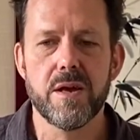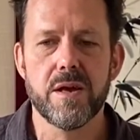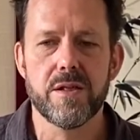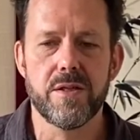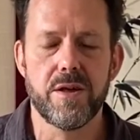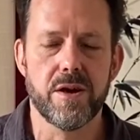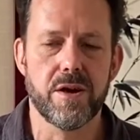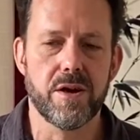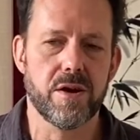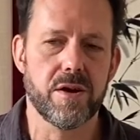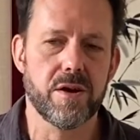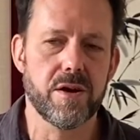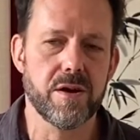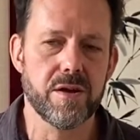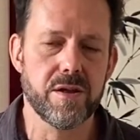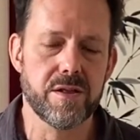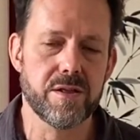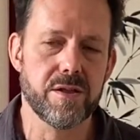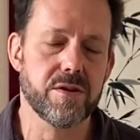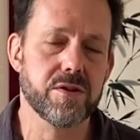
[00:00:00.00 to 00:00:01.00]

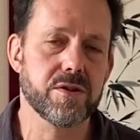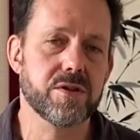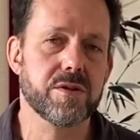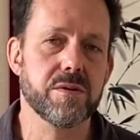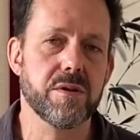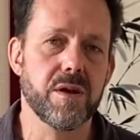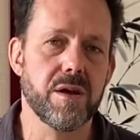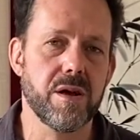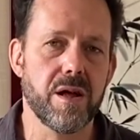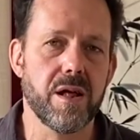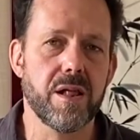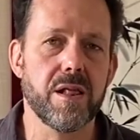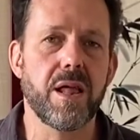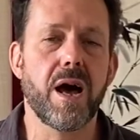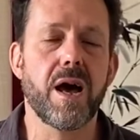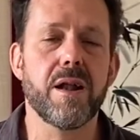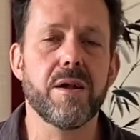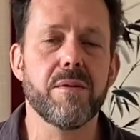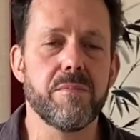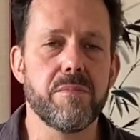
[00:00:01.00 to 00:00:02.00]
there's a
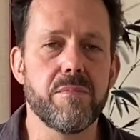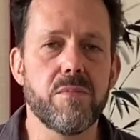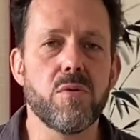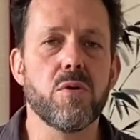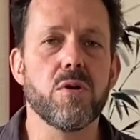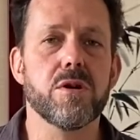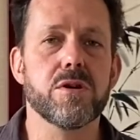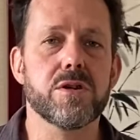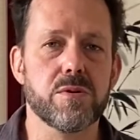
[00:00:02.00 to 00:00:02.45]
lot more